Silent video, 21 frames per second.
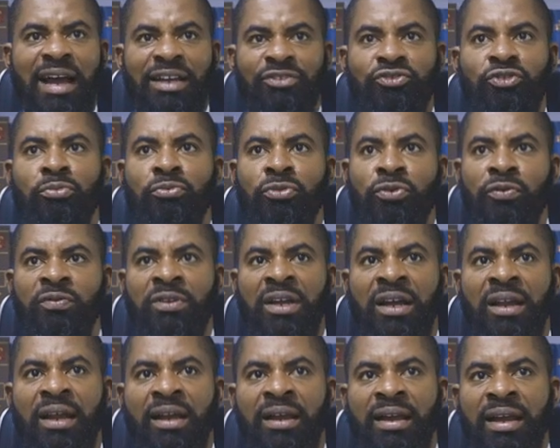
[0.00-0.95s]
as you move
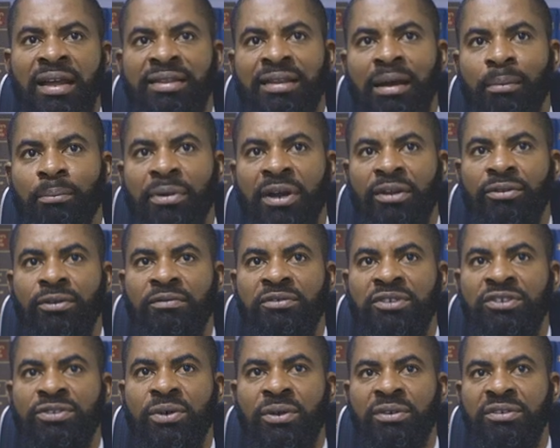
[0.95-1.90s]
the length and breadth of
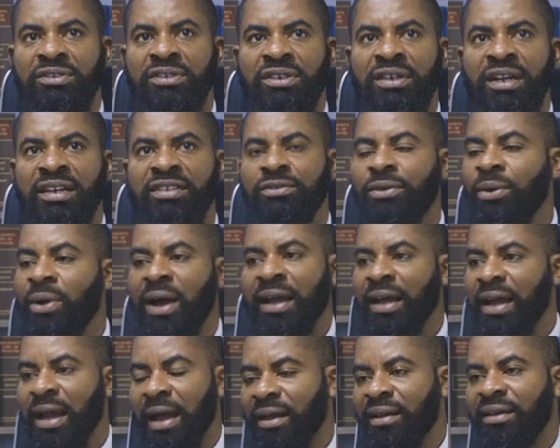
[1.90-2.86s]
this country, there is no
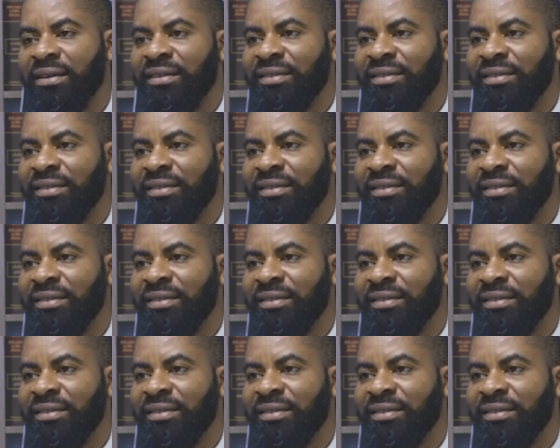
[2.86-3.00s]
anger.